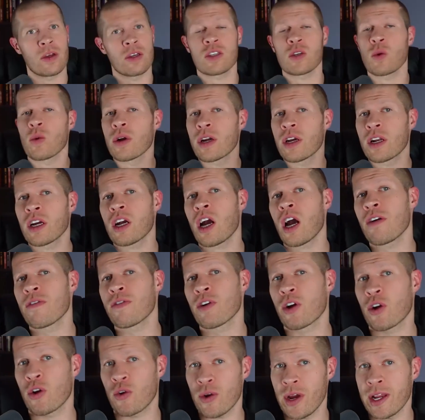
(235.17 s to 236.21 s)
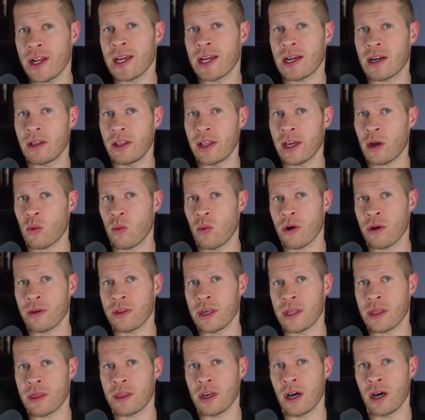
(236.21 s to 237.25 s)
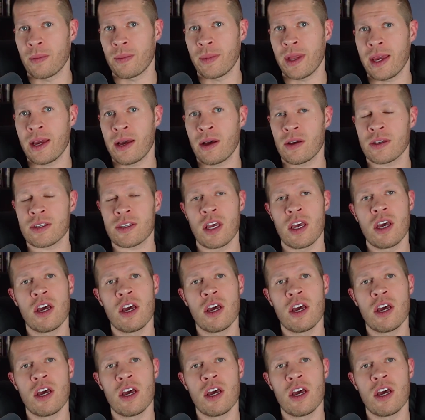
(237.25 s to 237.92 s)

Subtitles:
So we're going to cover creating click-worthy thumbnails.